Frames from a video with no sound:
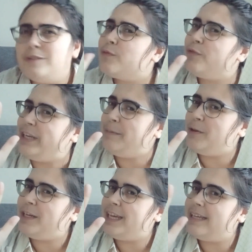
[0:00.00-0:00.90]
3
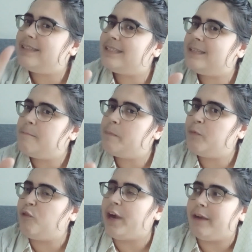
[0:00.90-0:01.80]
more days
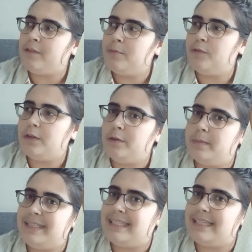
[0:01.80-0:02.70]
before I have to move the hoop
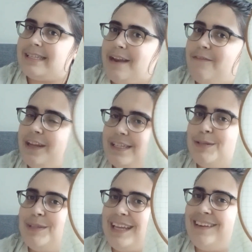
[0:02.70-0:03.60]
on 6, and I think this
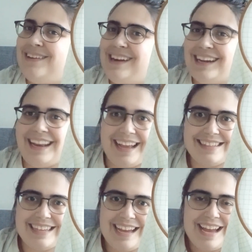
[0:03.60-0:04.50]
will take longer than that.
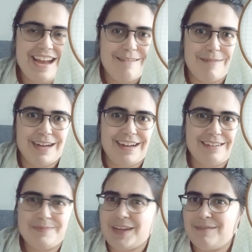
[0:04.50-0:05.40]
But
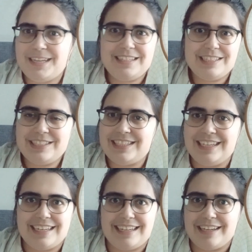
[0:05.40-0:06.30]
I mean, you'll see
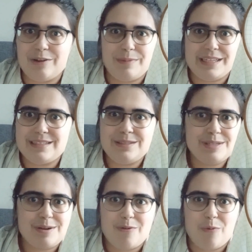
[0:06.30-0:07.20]
in a little bit
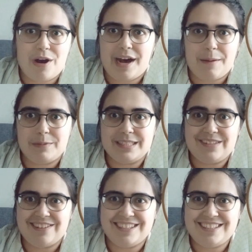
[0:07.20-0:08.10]
what happens
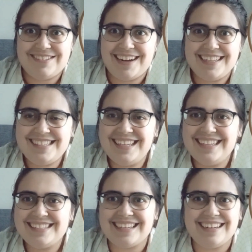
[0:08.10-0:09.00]
first, right?
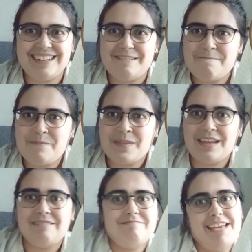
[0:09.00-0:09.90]
So
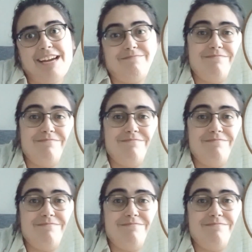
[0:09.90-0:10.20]
yeah,